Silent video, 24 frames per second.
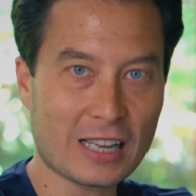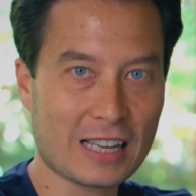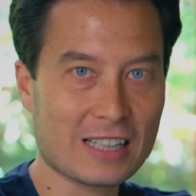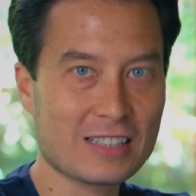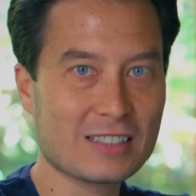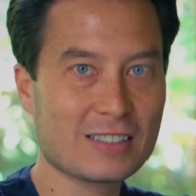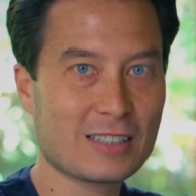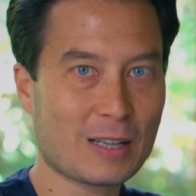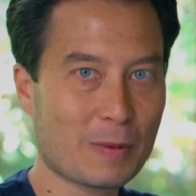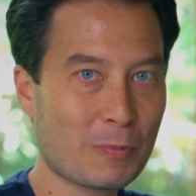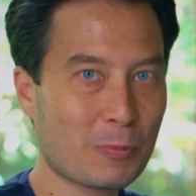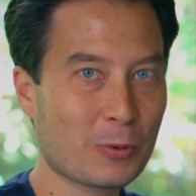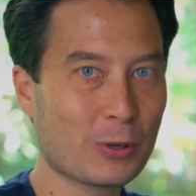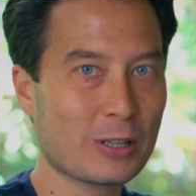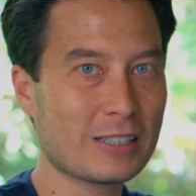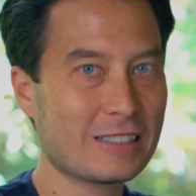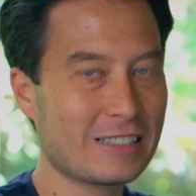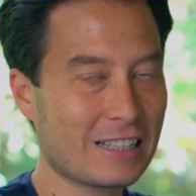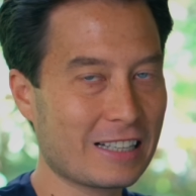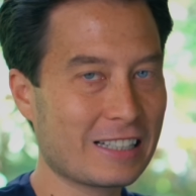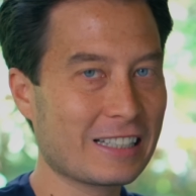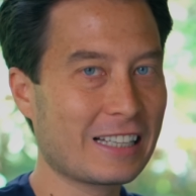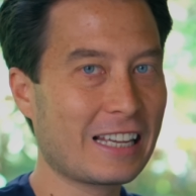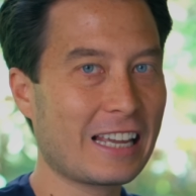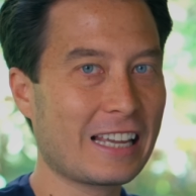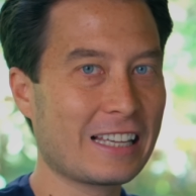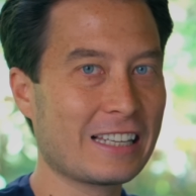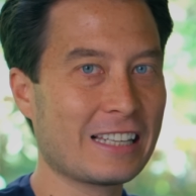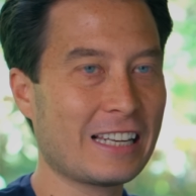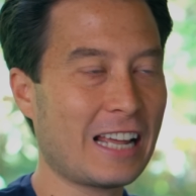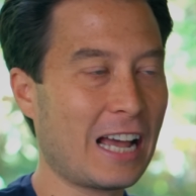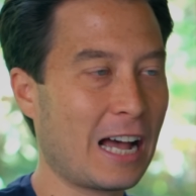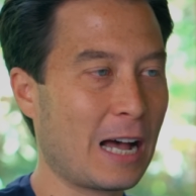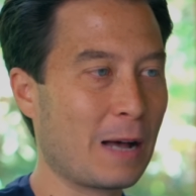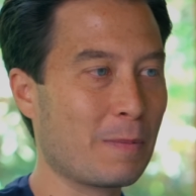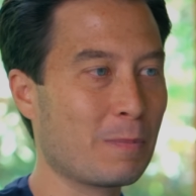a separate dedicated
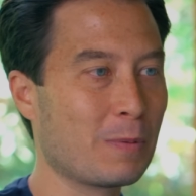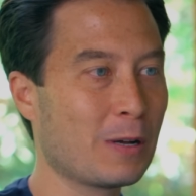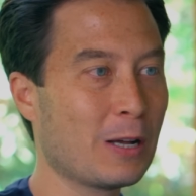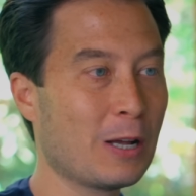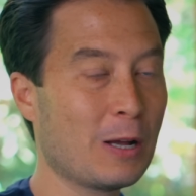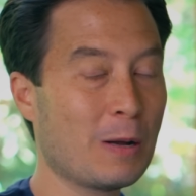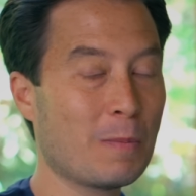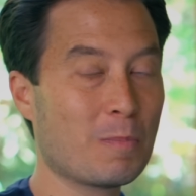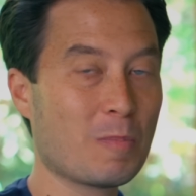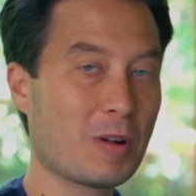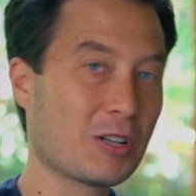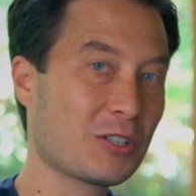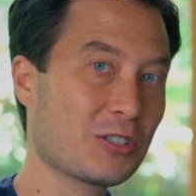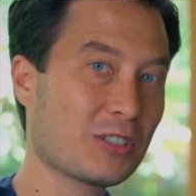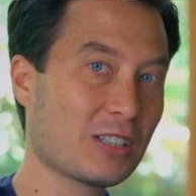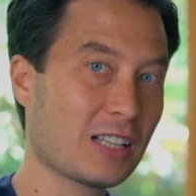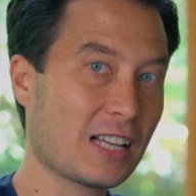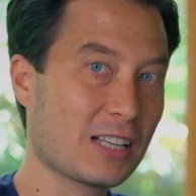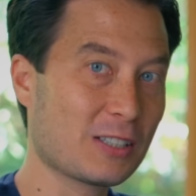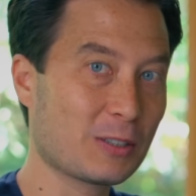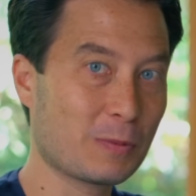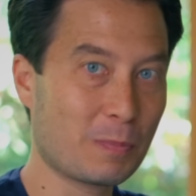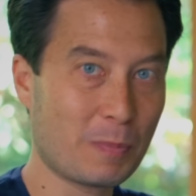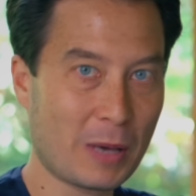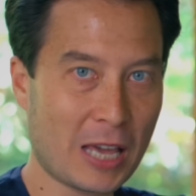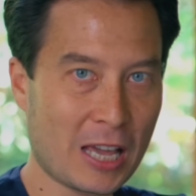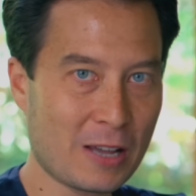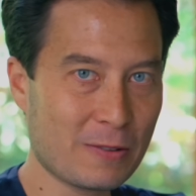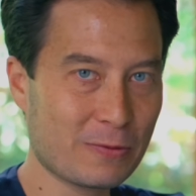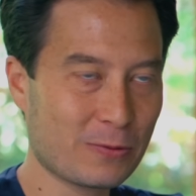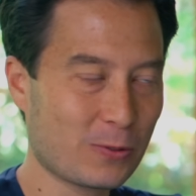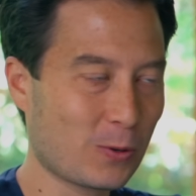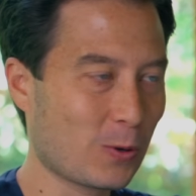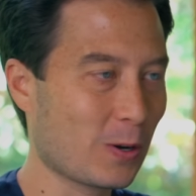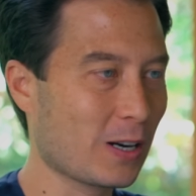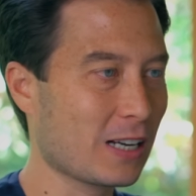dedicated app, much less pay
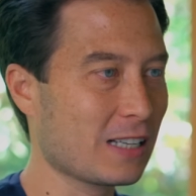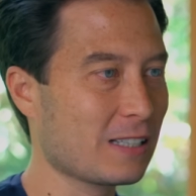for